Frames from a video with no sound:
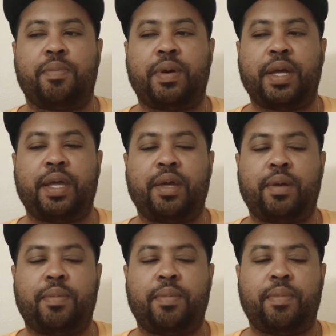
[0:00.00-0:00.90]
but
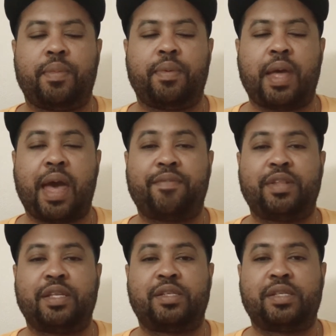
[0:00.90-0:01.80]
him
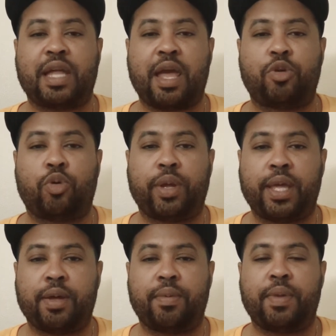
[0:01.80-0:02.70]
having this stain on
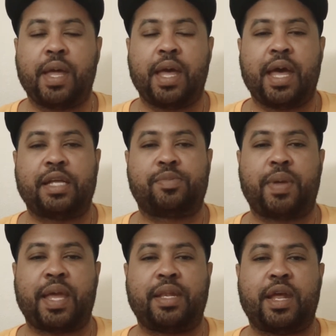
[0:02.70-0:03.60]
him has
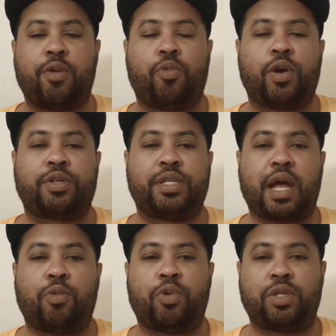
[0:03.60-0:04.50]
made networks
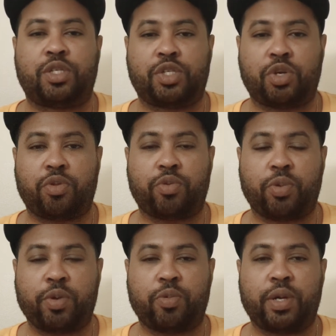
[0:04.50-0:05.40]
not want to show the
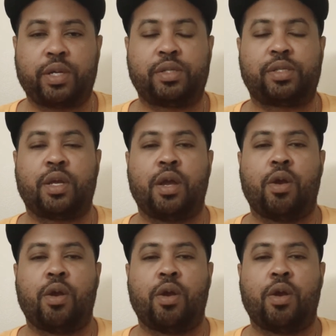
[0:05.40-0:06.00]
reruns.